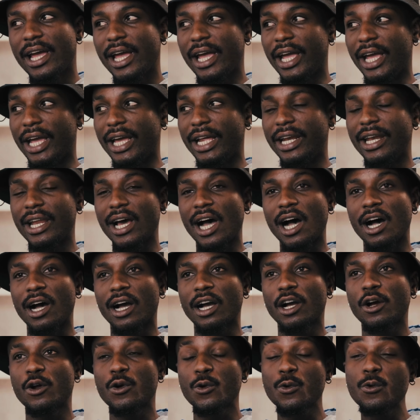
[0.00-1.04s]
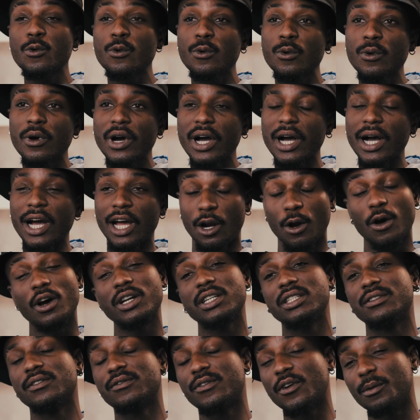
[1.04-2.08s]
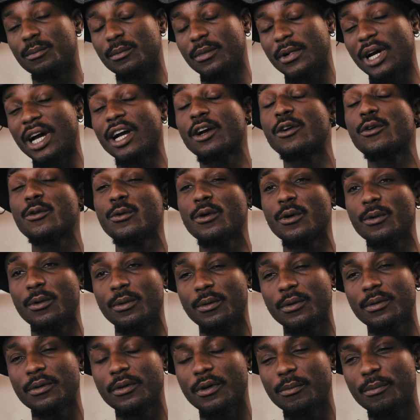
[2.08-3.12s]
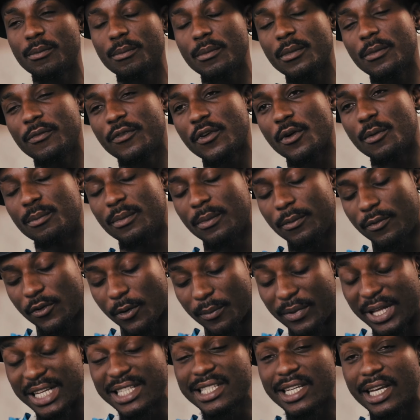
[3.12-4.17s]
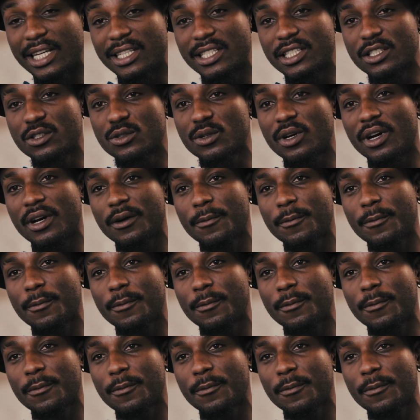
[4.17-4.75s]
And I grew a lot from that set as well.